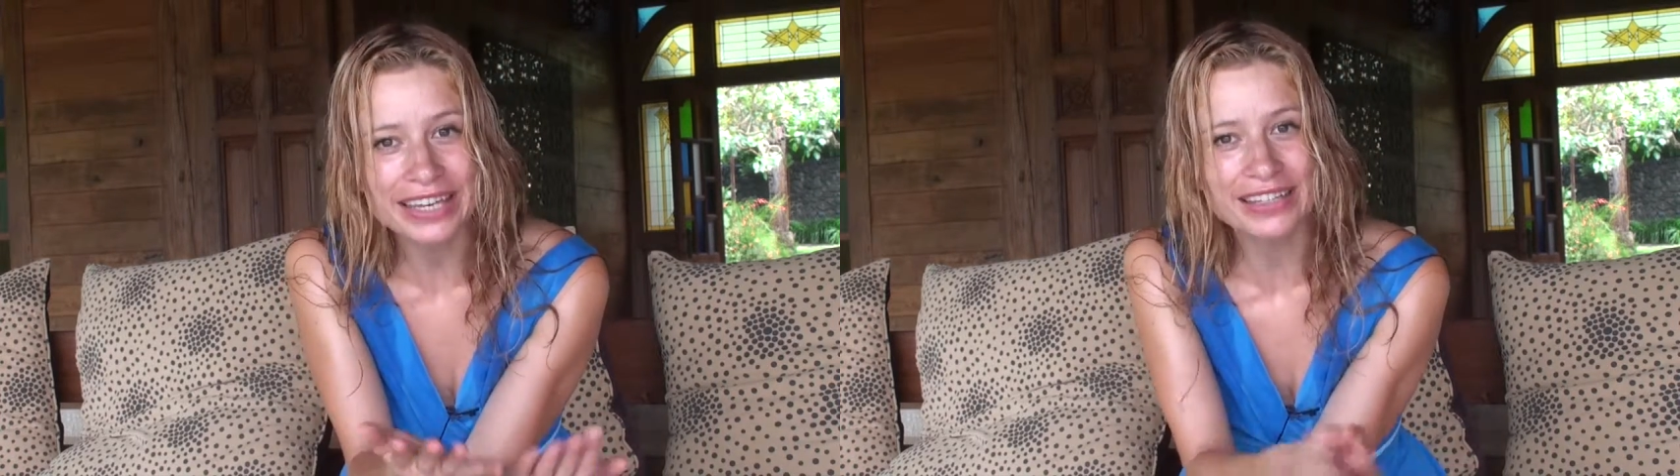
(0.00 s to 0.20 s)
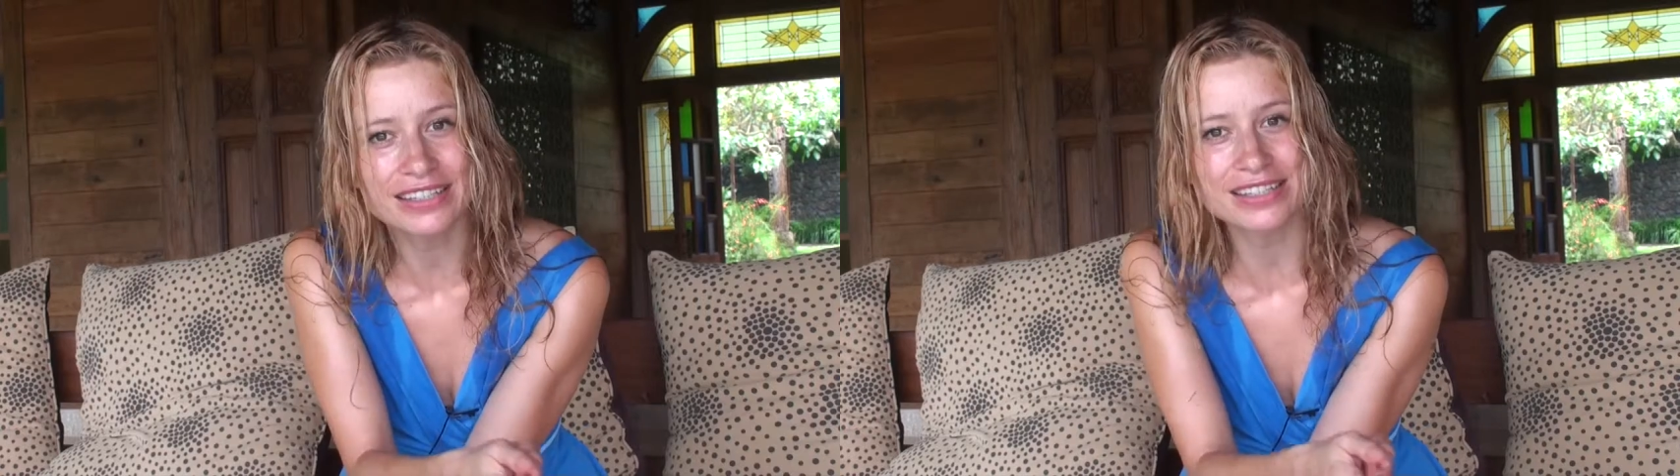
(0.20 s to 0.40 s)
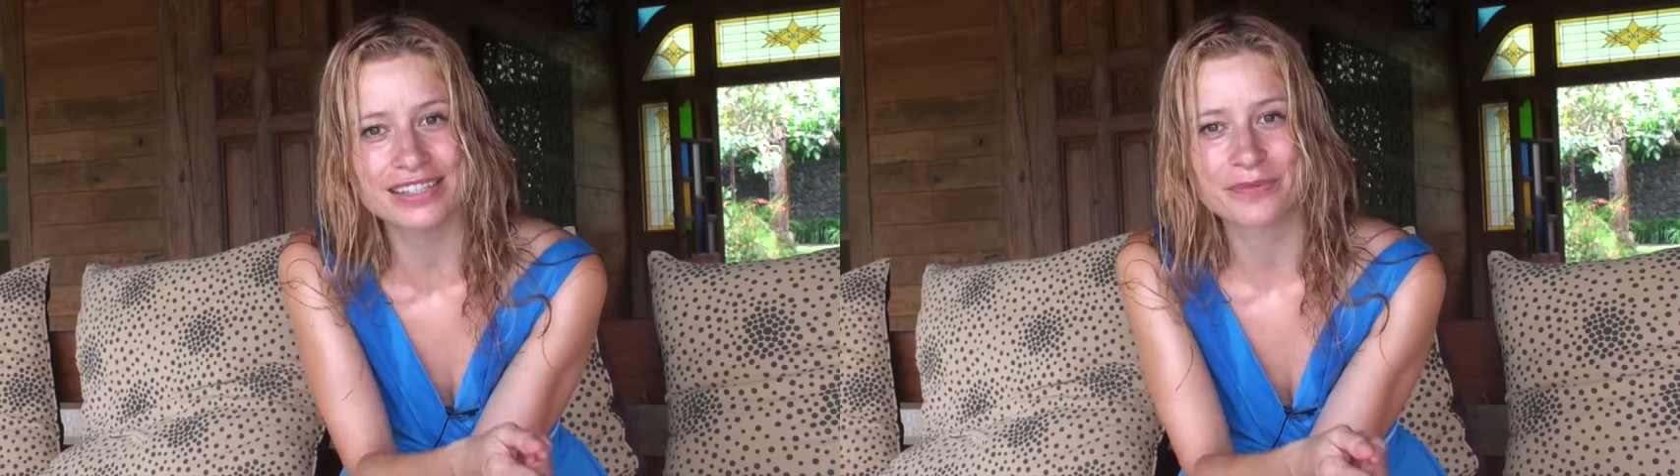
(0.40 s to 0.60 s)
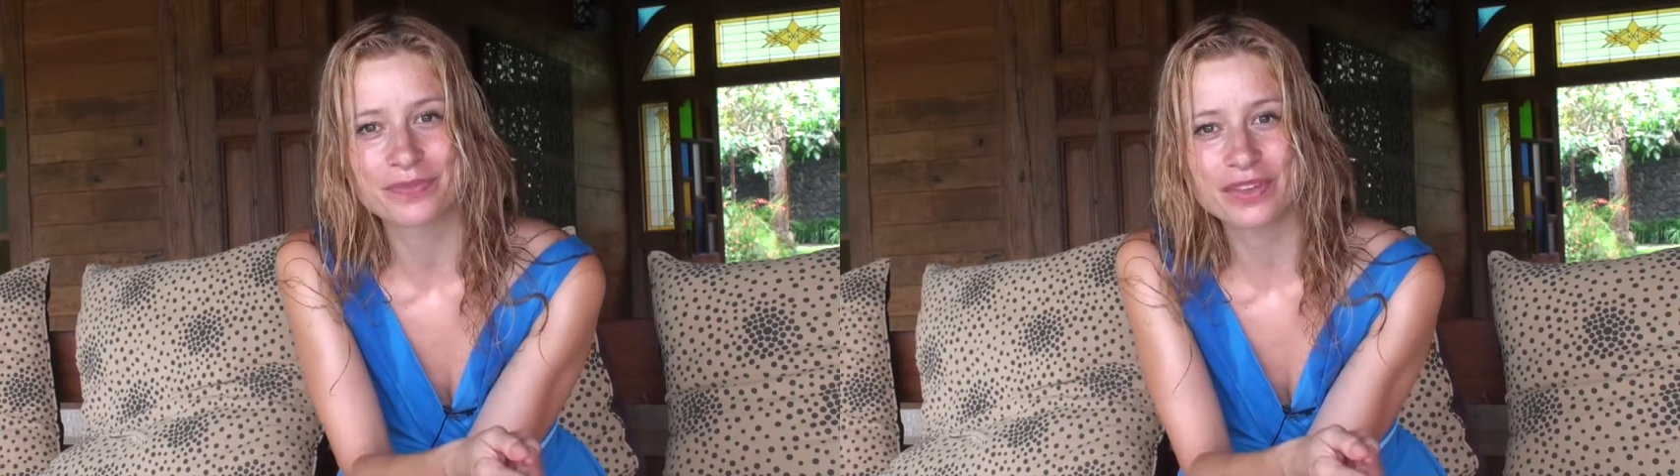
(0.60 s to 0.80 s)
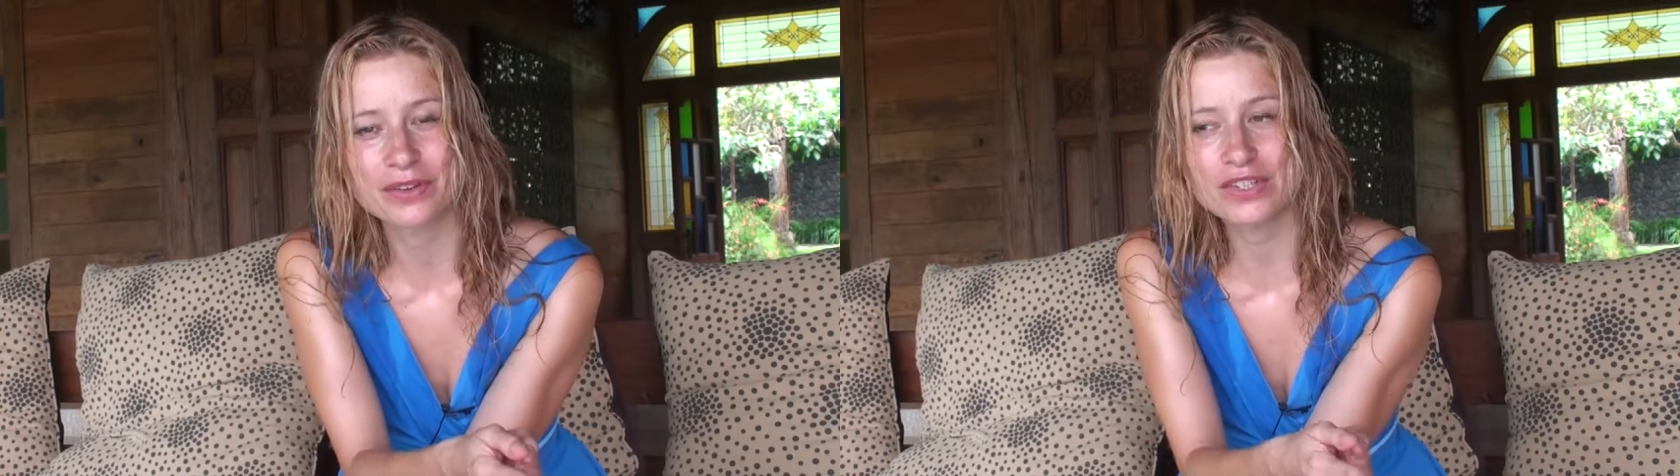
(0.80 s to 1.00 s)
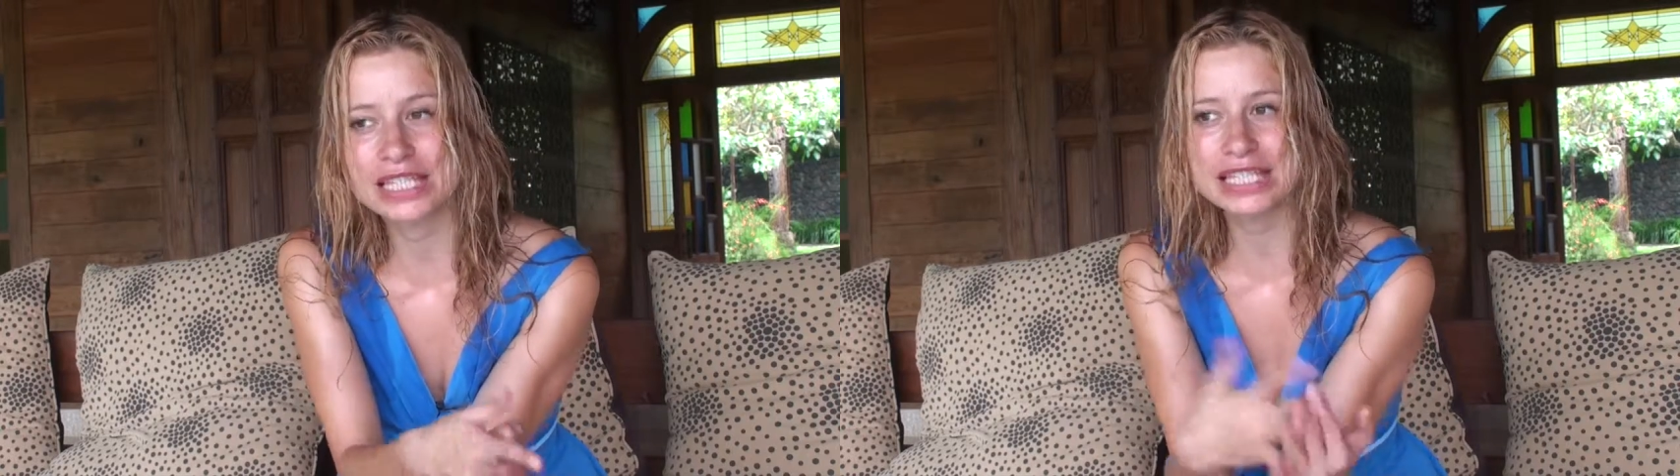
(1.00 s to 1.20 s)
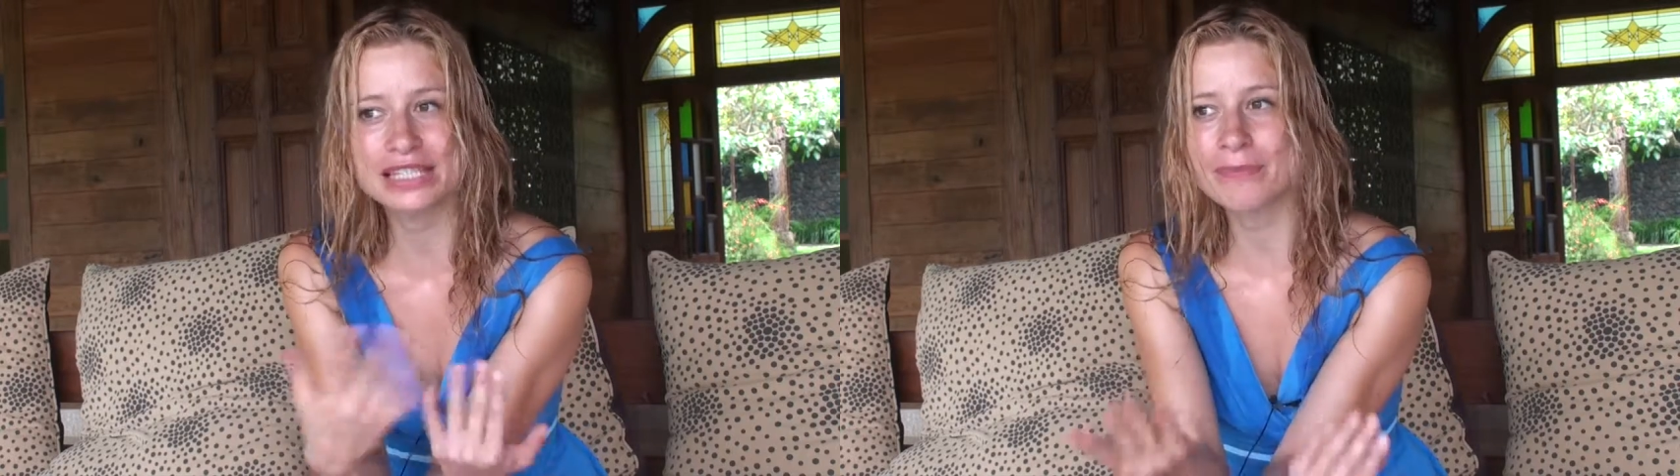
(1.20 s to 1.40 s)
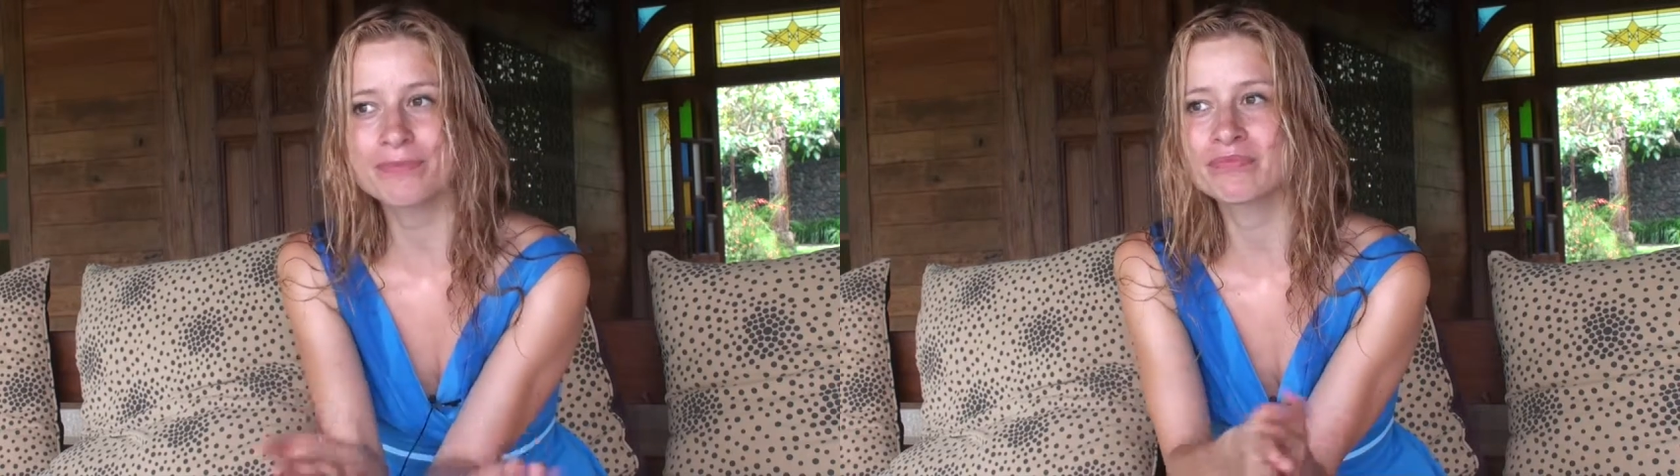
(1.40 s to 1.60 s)
heels because it's
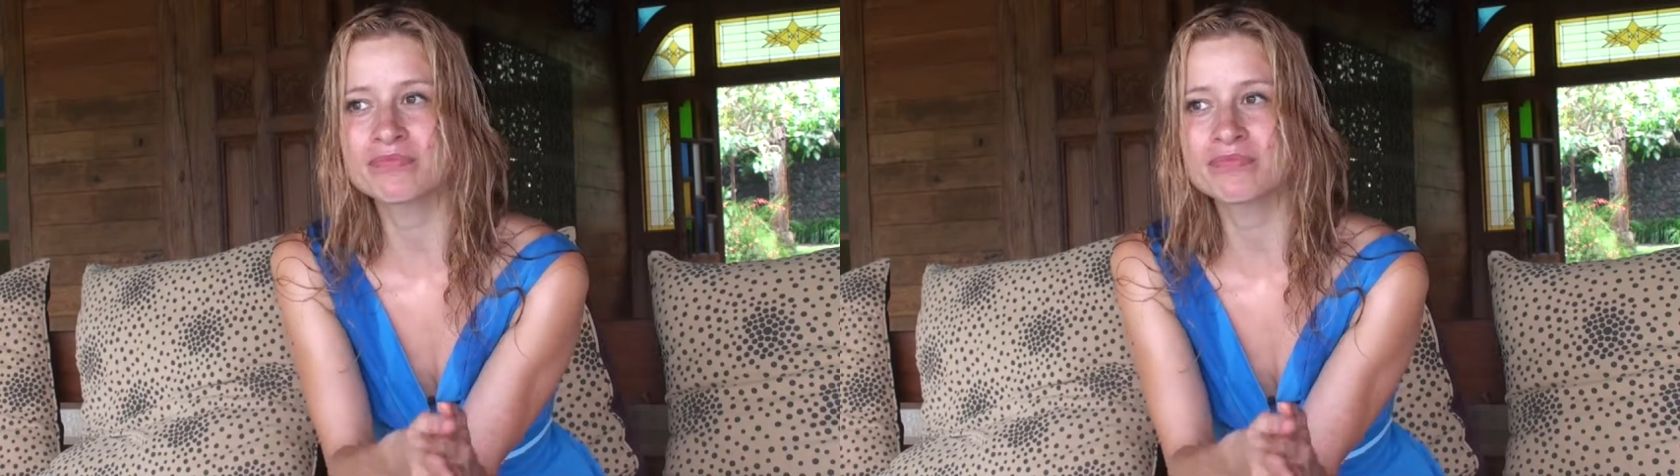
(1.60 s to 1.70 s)
some